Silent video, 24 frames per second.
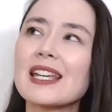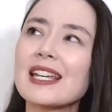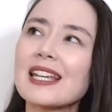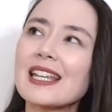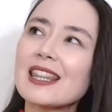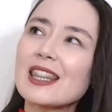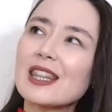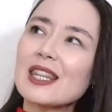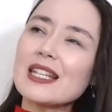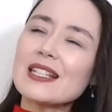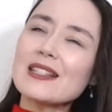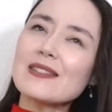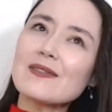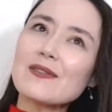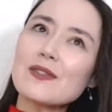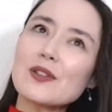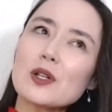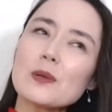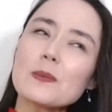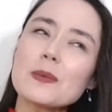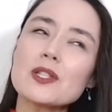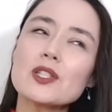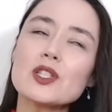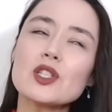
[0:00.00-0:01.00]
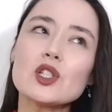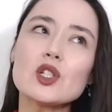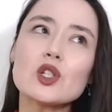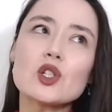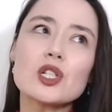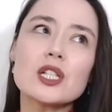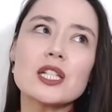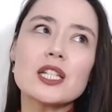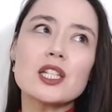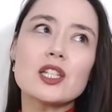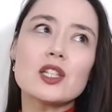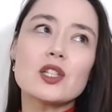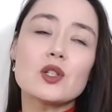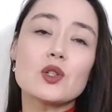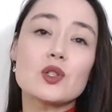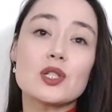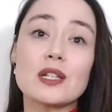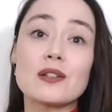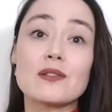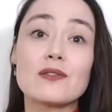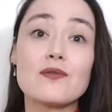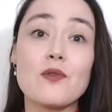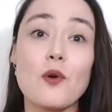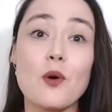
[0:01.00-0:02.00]
This verb is usually used
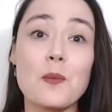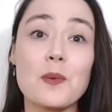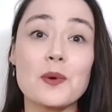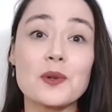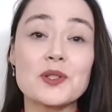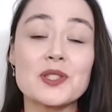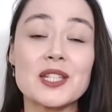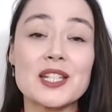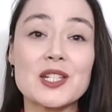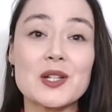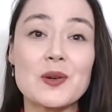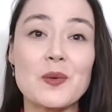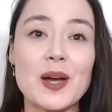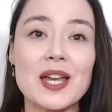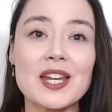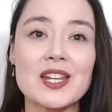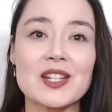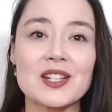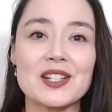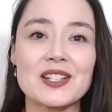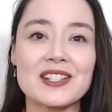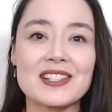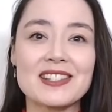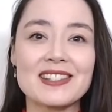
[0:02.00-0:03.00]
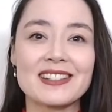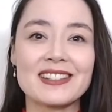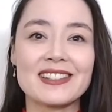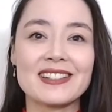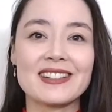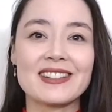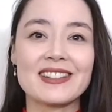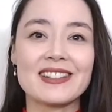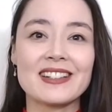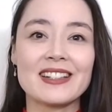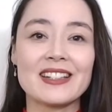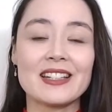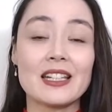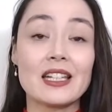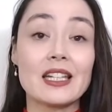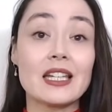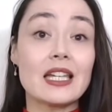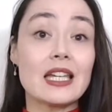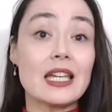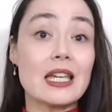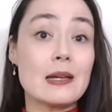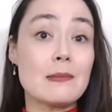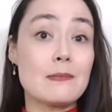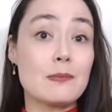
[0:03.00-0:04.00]
in formal situations.
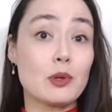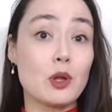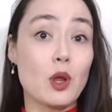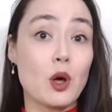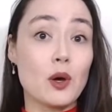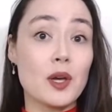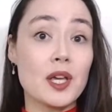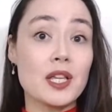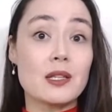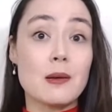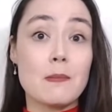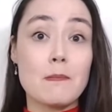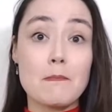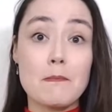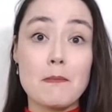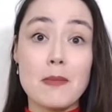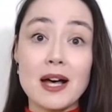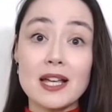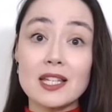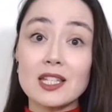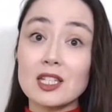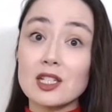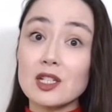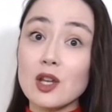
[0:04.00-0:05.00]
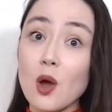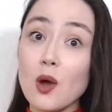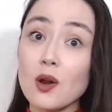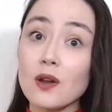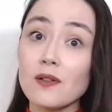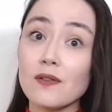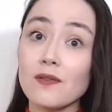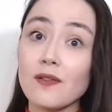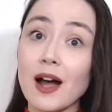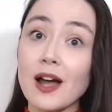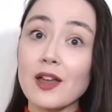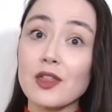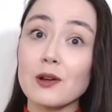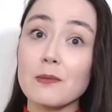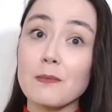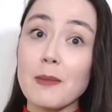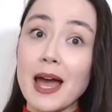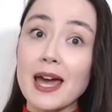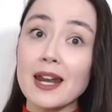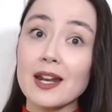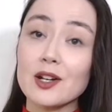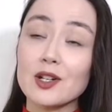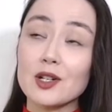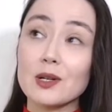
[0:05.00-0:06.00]
Employees must notify their
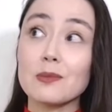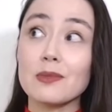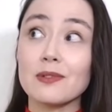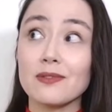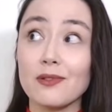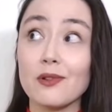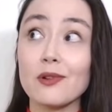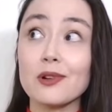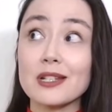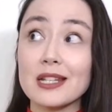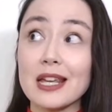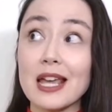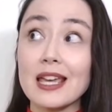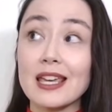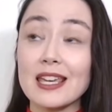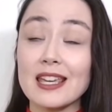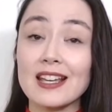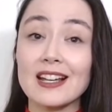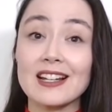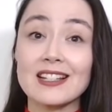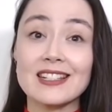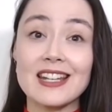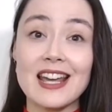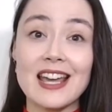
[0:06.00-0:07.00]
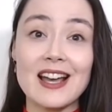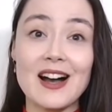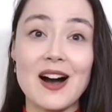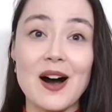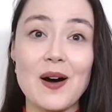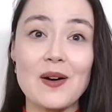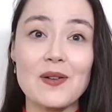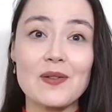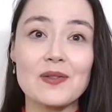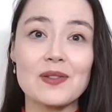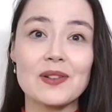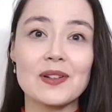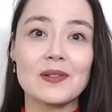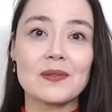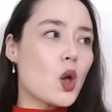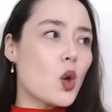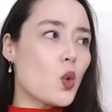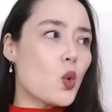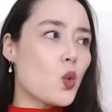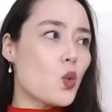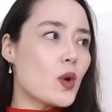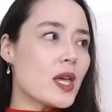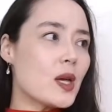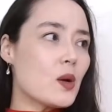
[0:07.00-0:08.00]
manager before taking a day off.
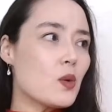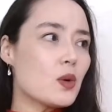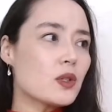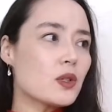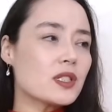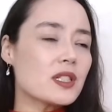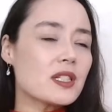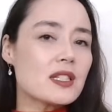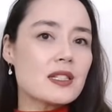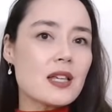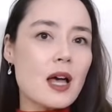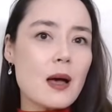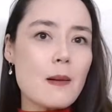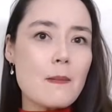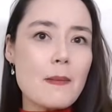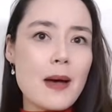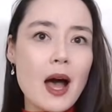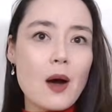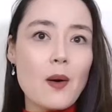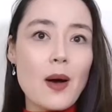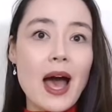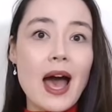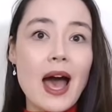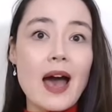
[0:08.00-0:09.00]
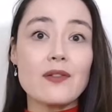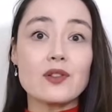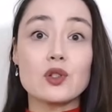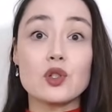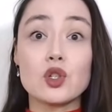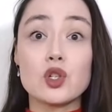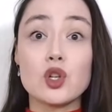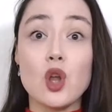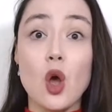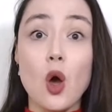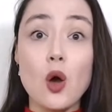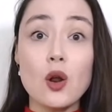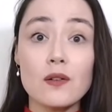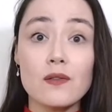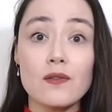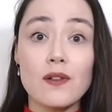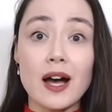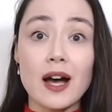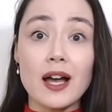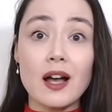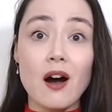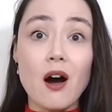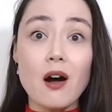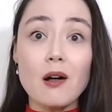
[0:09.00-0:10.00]
We will somehow have to notify
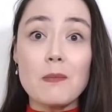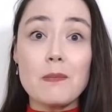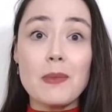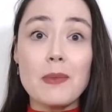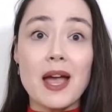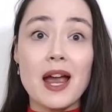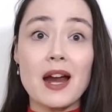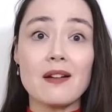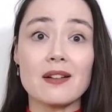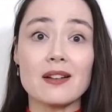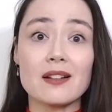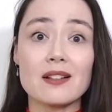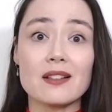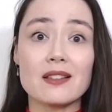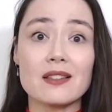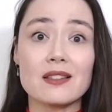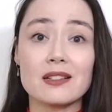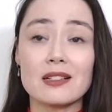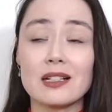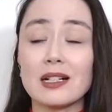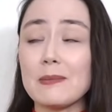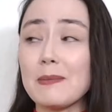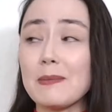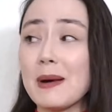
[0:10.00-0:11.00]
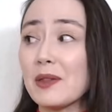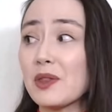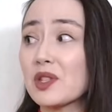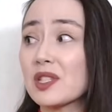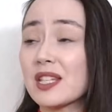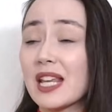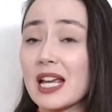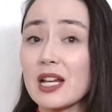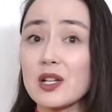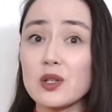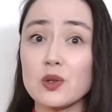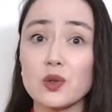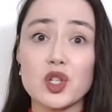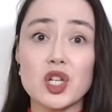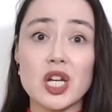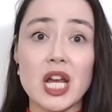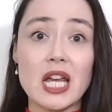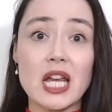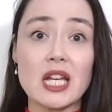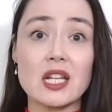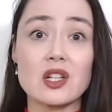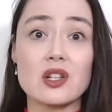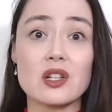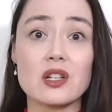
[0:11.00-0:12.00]
all parents about the schedule
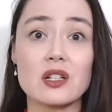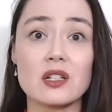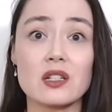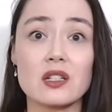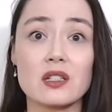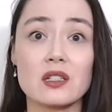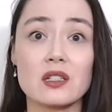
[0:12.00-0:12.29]
change.